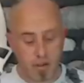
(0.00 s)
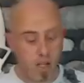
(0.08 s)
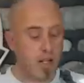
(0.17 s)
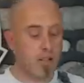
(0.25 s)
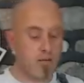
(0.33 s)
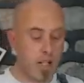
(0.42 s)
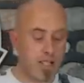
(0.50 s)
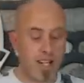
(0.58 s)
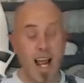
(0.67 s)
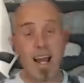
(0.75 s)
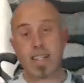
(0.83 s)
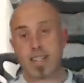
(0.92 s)
done a
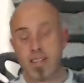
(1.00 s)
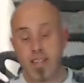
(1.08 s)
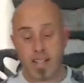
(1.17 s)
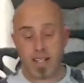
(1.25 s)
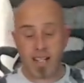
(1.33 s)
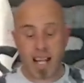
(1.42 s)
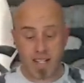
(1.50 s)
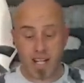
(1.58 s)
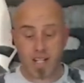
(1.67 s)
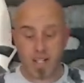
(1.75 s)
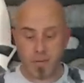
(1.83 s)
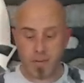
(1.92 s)
task in this, and that's
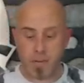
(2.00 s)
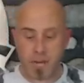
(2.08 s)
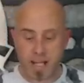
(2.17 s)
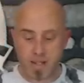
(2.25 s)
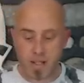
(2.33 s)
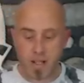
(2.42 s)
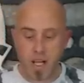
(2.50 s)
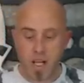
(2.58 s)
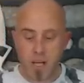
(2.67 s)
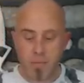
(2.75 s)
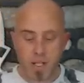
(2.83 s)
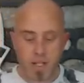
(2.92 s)
actually for the better,
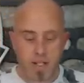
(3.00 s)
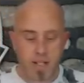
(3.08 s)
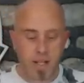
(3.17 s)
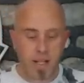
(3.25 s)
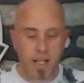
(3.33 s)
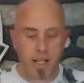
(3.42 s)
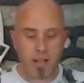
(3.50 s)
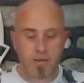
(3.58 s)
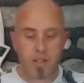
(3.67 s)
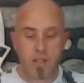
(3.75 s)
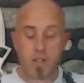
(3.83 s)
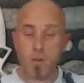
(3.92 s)
because then that
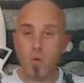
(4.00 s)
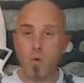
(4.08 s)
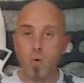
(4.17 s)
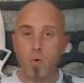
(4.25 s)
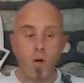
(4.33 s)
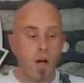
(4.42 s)
gives us all